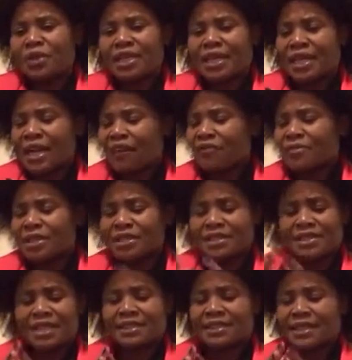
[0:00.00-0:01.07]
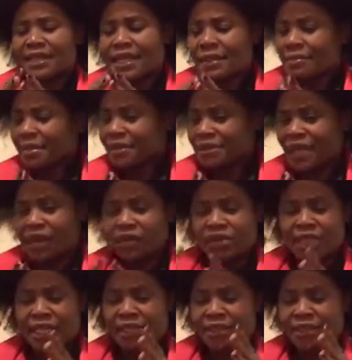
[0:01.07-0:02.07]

when a government starts clamping down